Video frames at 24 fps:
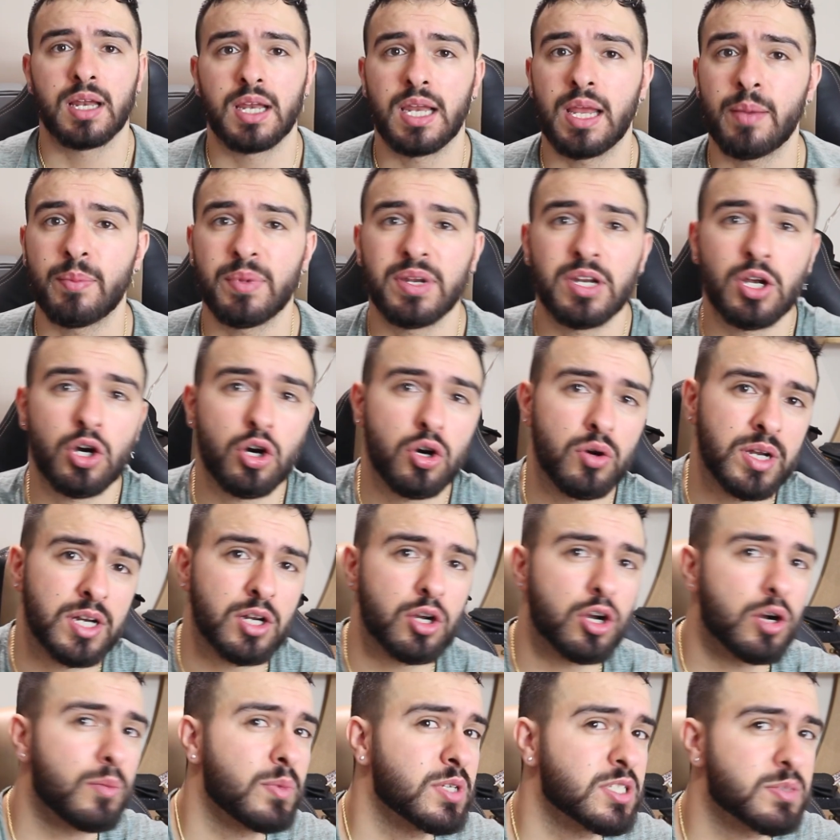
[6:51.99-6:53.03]
Let me know in the
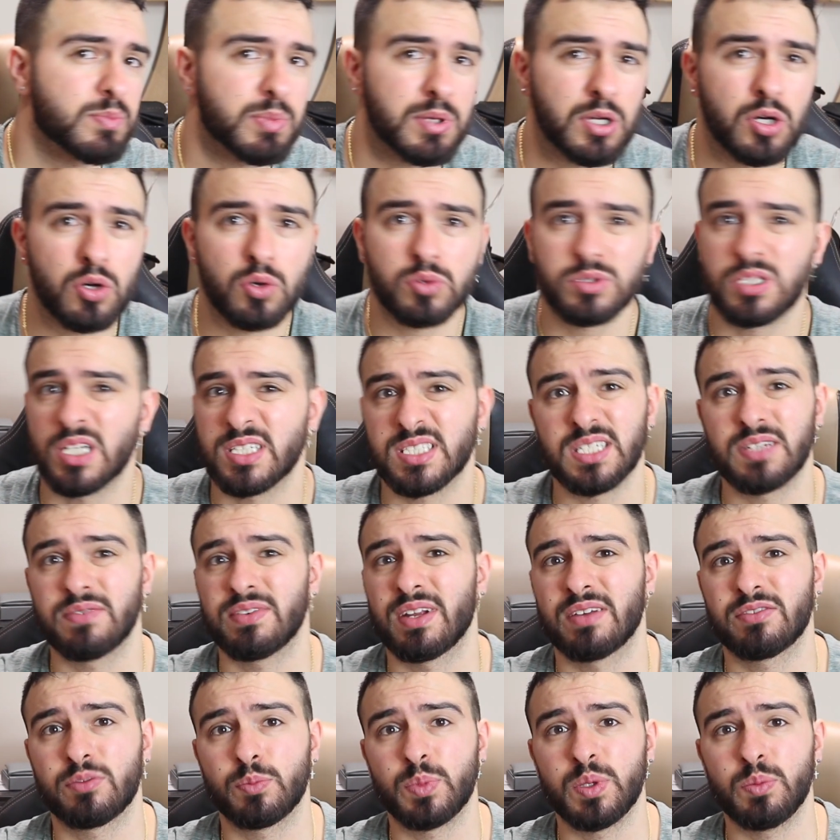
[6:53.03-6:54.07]
comments below. It doesn't even
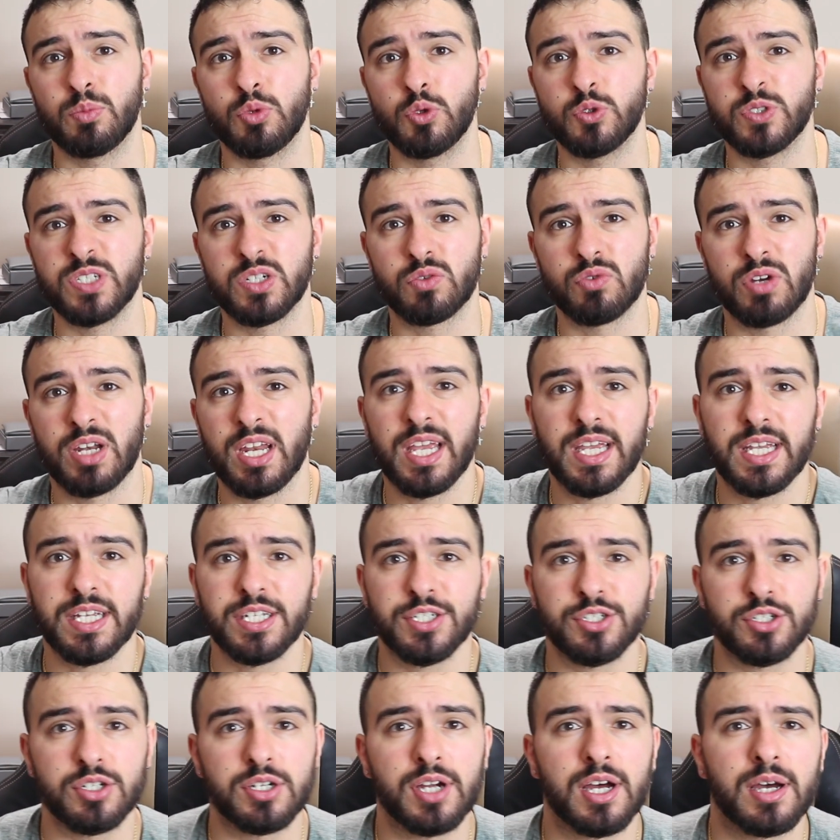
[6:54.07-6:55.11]
have to be music
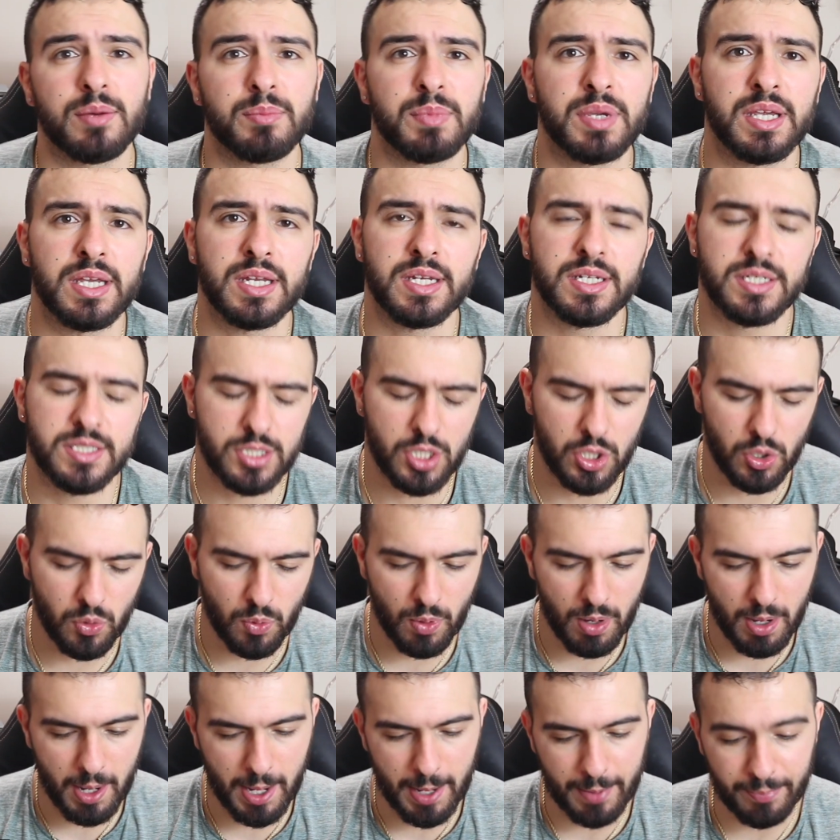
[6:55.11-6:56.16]
related, you know what I mean?
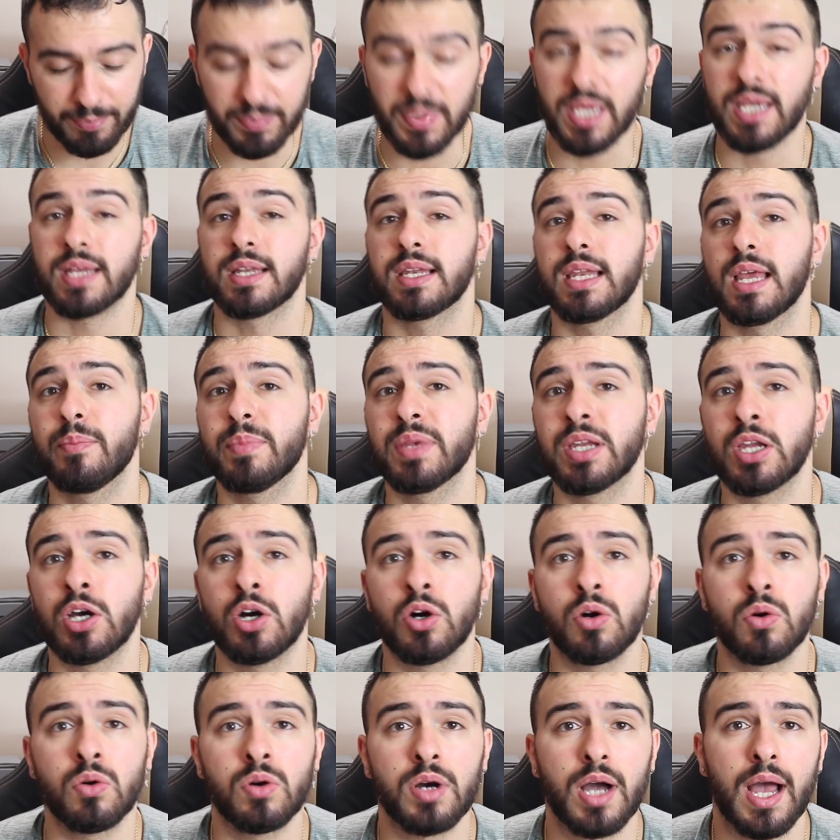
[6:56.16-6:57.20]
So yeah, let me
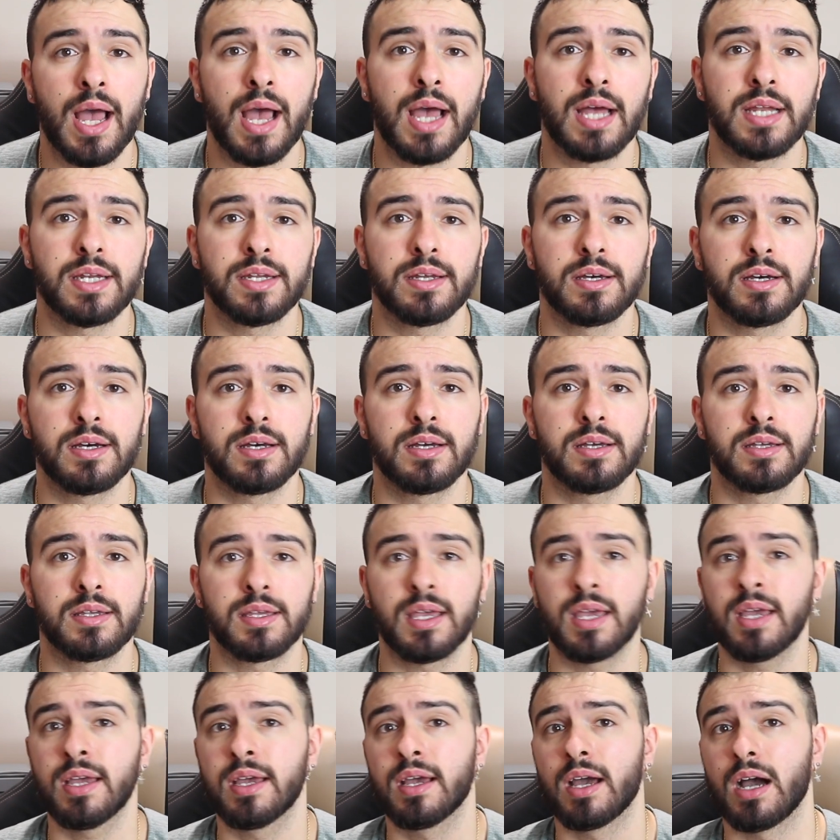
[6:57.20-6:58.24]
know, and
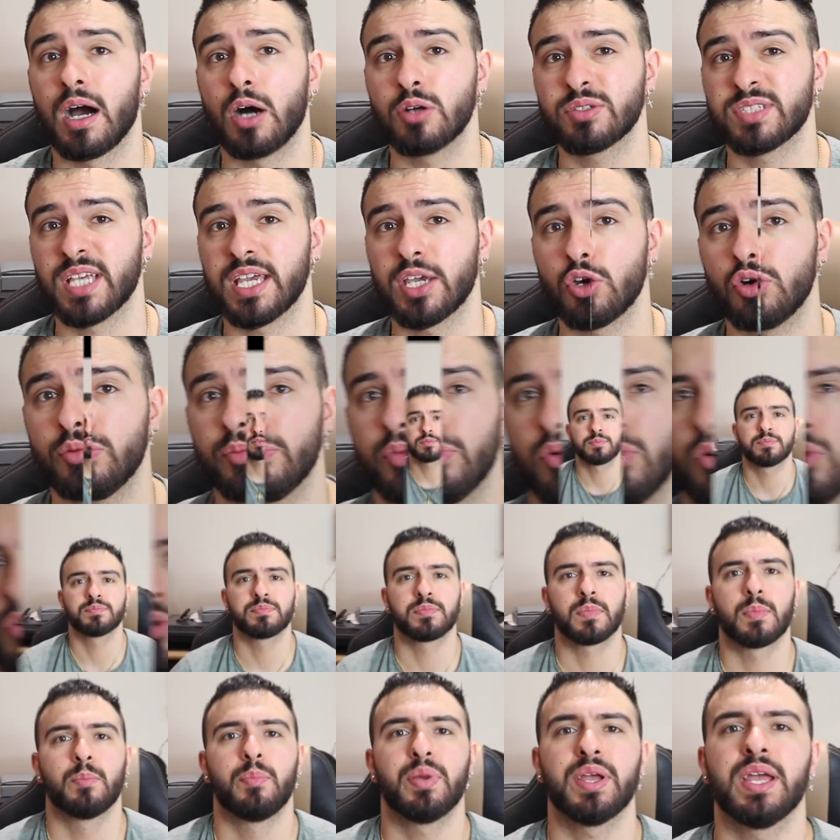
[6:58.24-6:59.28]
yeah, I'll take it on
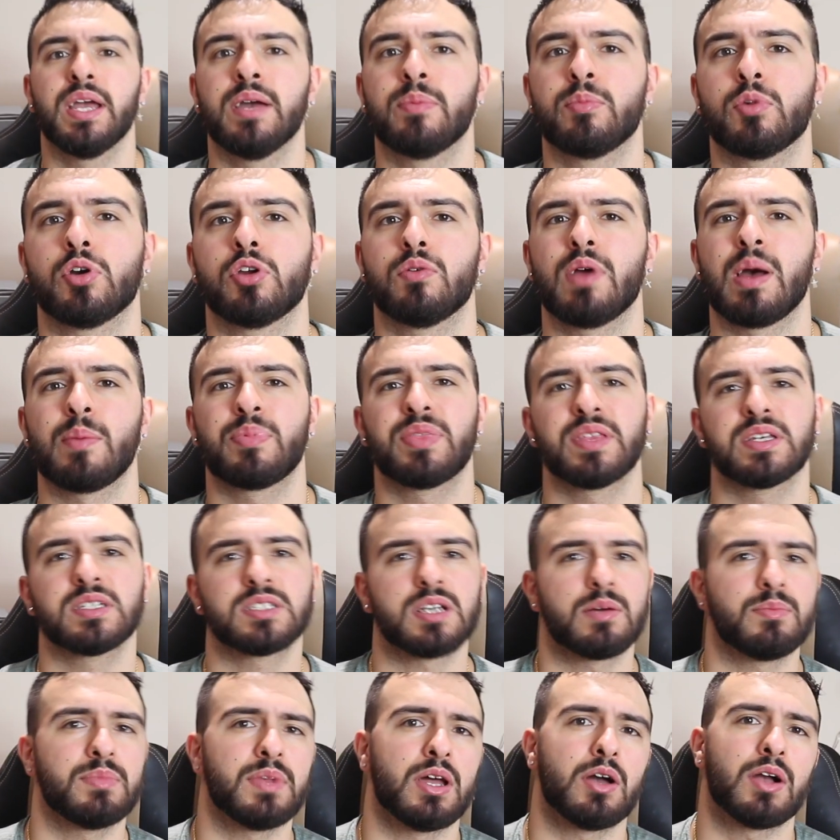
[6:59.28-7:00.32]
board. But yeah, I'm gonna wrap things
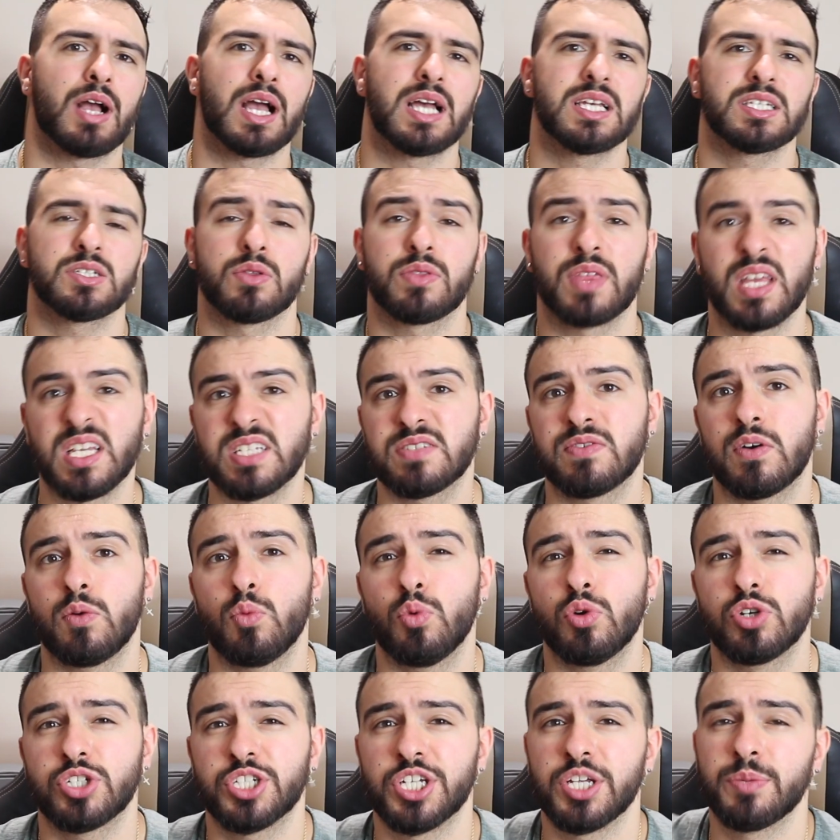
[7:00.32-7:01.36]
up now, guys. So thanks for
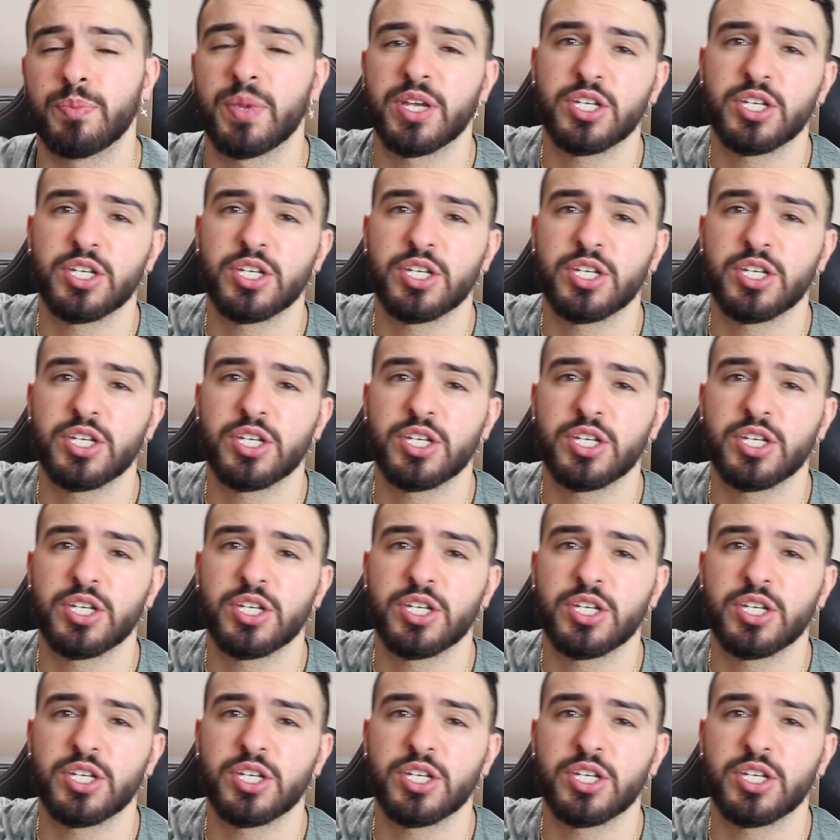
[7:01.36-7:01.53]
watching.